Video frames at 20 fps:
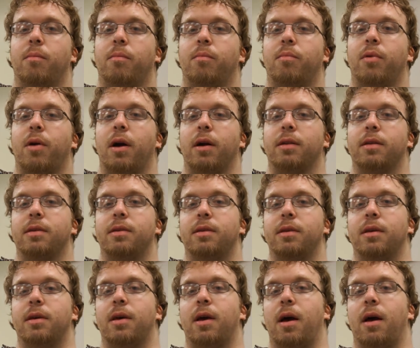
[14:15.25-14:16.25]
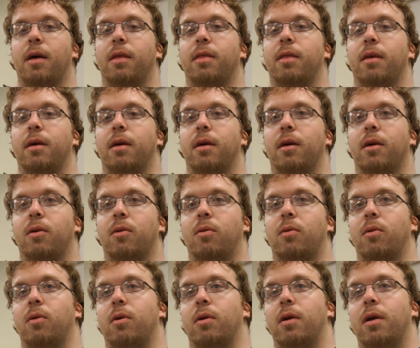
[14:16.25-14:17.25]
practicing Catholic
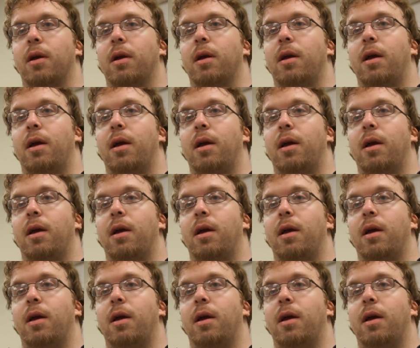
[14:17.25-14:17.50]
or